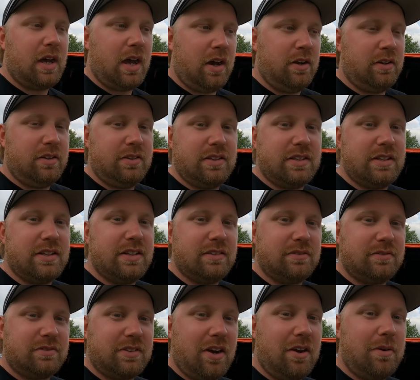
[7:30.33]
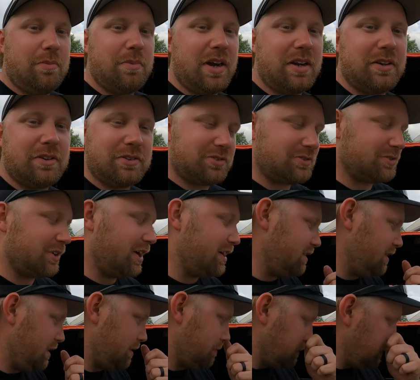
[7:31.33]
out of the carburetor
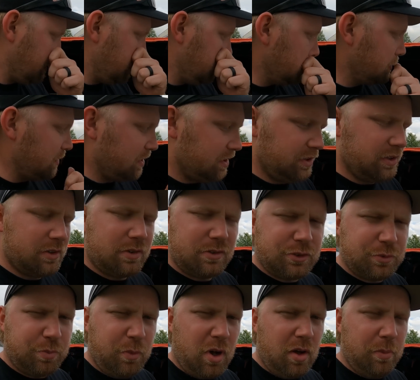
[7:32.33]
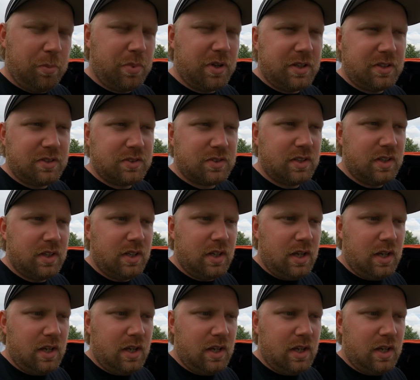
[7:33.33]
straight up. A little small piece.